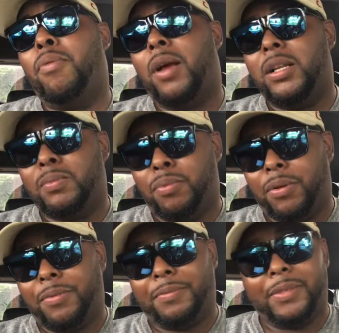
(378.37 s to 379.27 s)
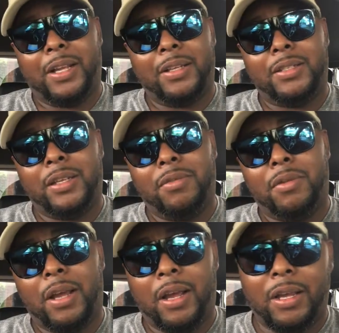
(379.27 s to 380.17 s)
and prosper. I'll see
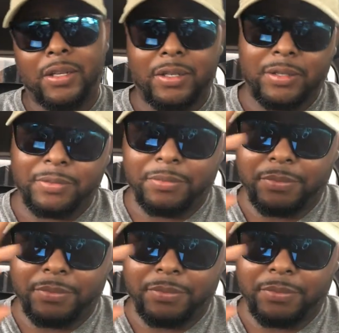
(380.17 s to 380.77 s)
you guys.